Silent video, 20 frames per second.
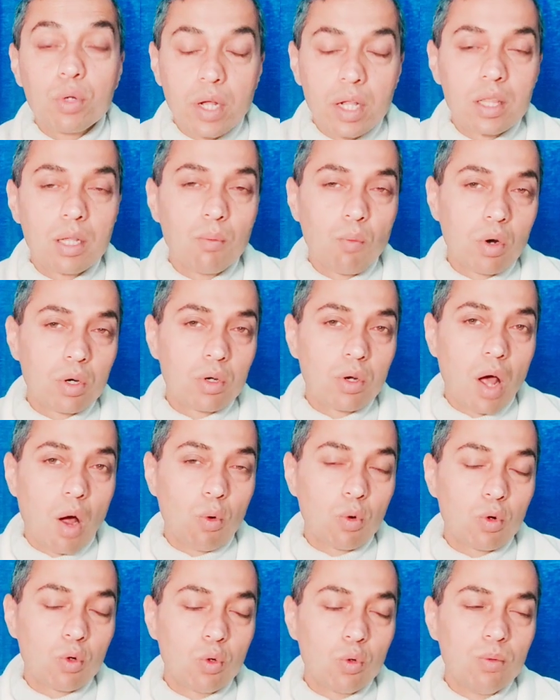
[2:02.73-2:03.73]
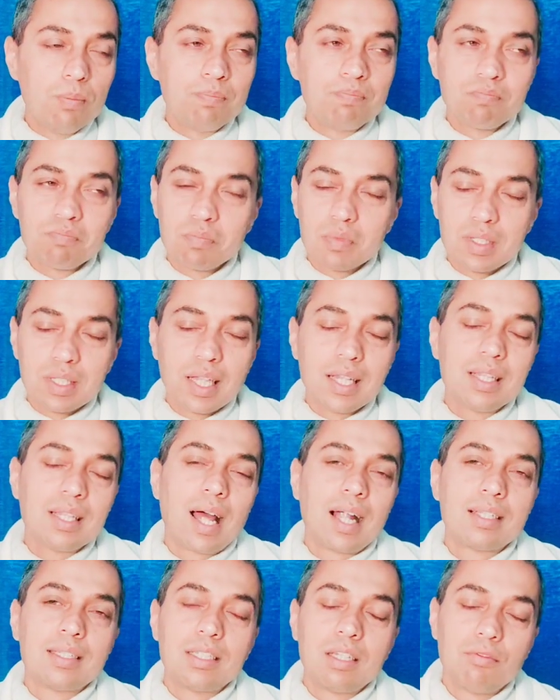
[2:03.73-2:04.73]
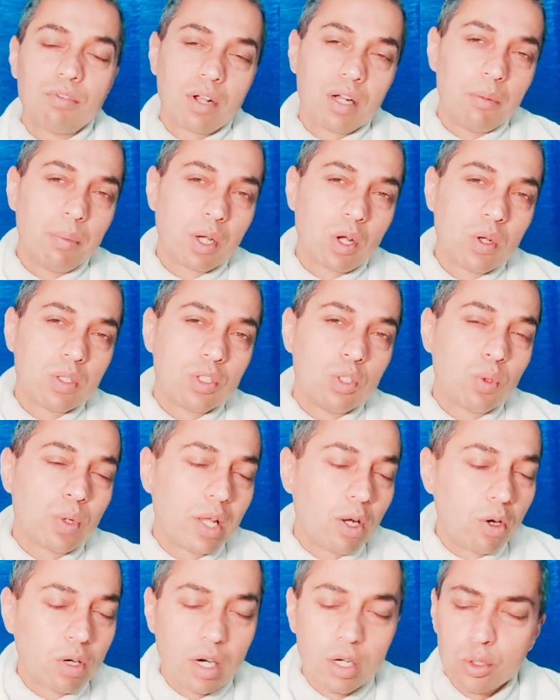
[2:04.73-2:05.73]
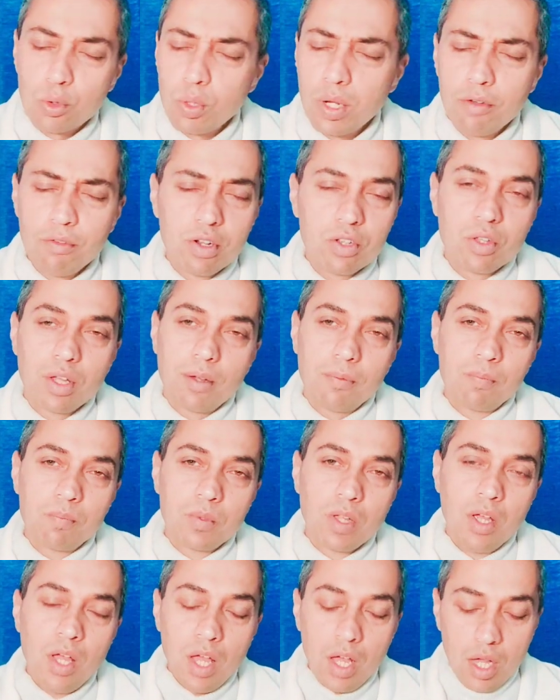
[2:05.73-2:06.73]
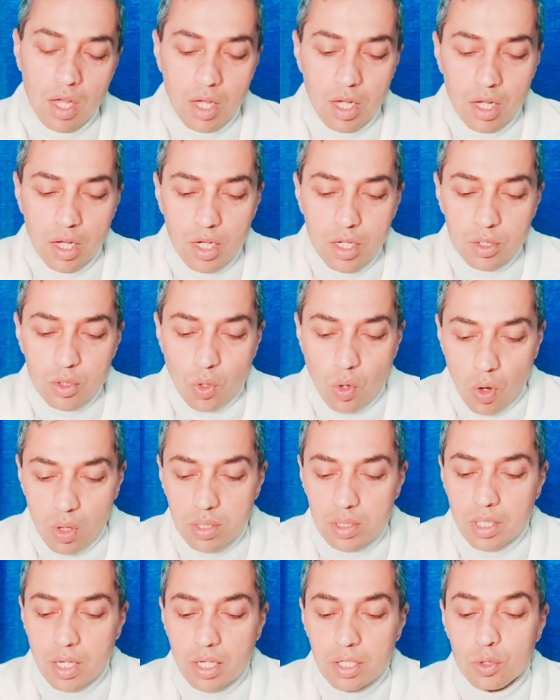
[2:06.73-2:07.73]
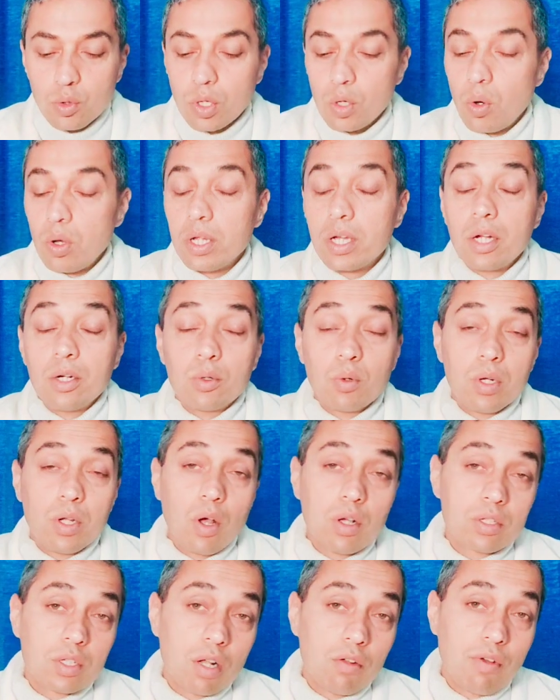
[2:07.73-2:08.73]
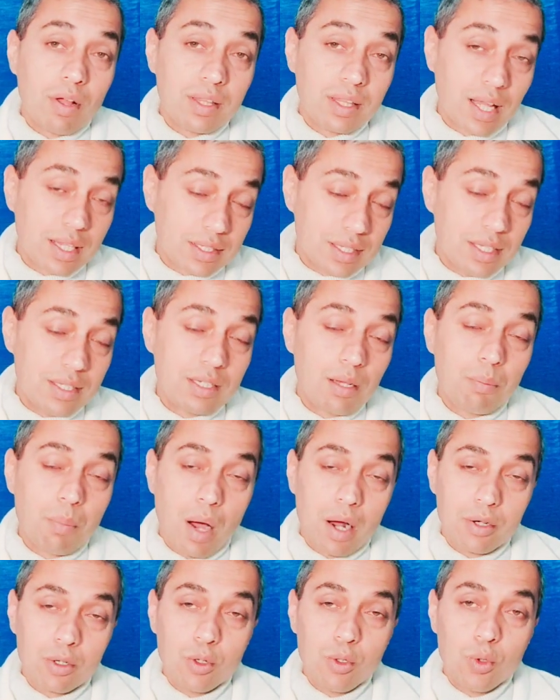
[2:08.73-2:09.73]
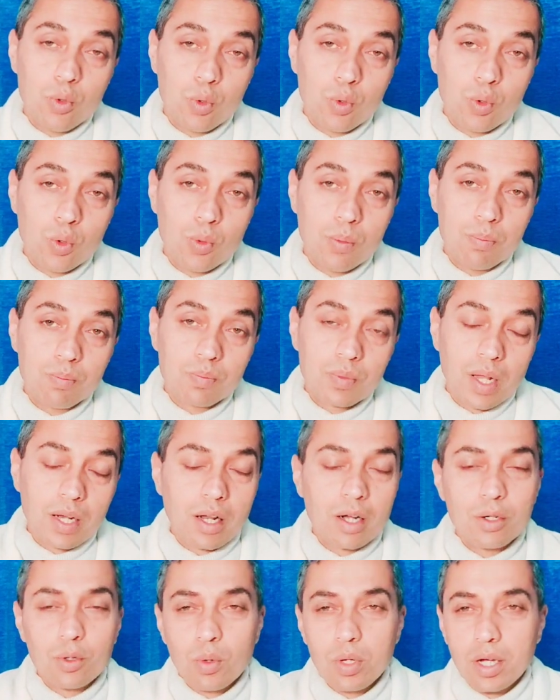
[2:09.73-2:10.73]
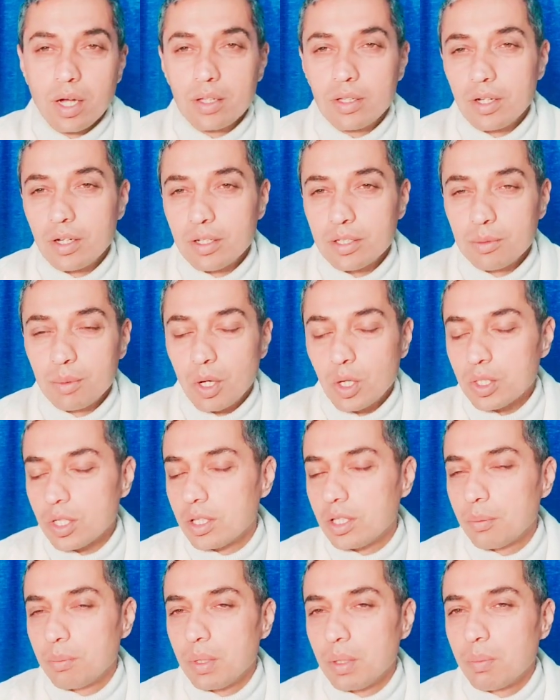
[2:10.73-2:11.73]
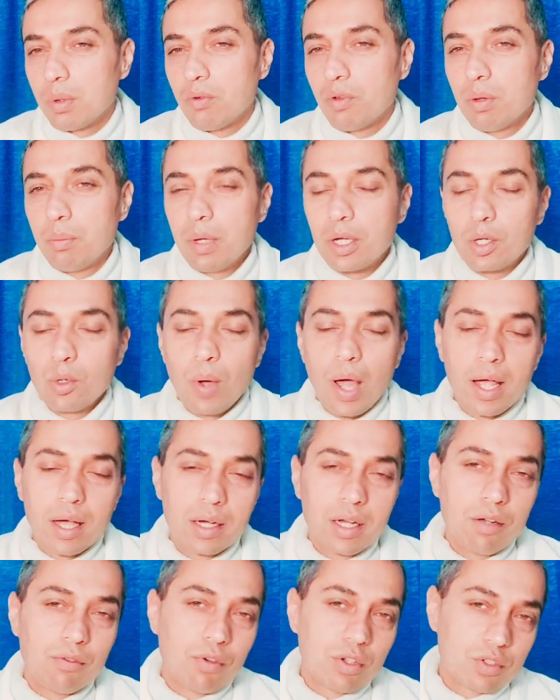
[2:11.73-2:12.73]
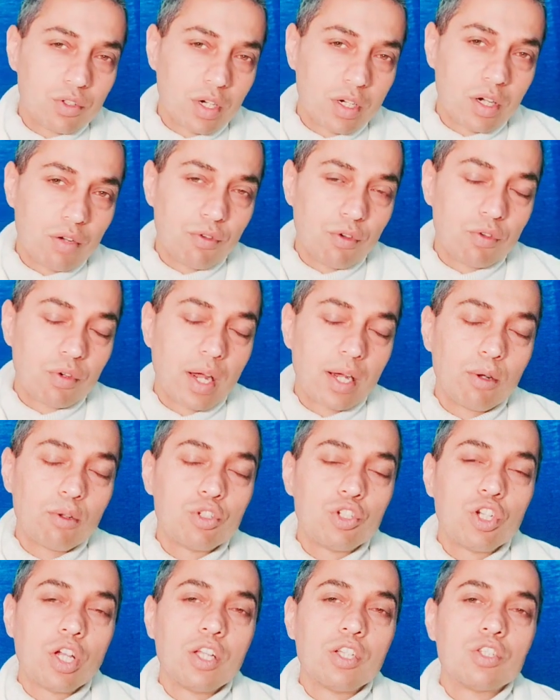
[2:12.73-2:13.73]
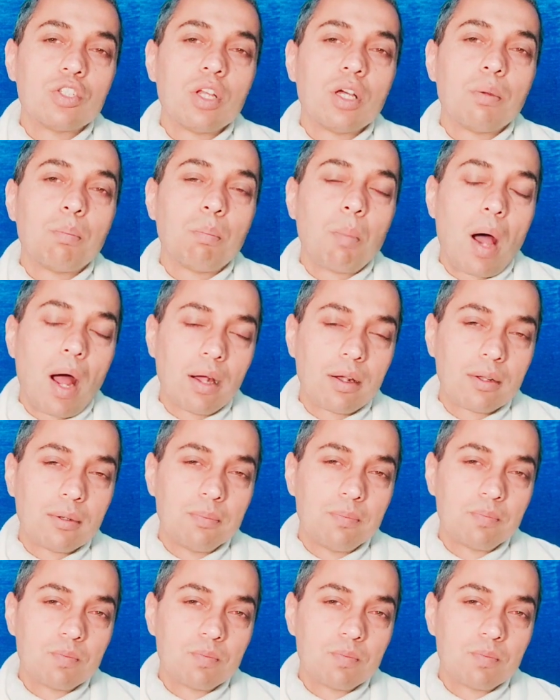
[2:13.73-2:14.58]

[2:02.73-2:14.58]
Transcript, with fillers: you tell them what how to do, then that's difficult because you cannot control everything. So God says you can only control yourself, and that's the easier part to do than controlling others, because other people will make you angry and frustrated if you try to change their part.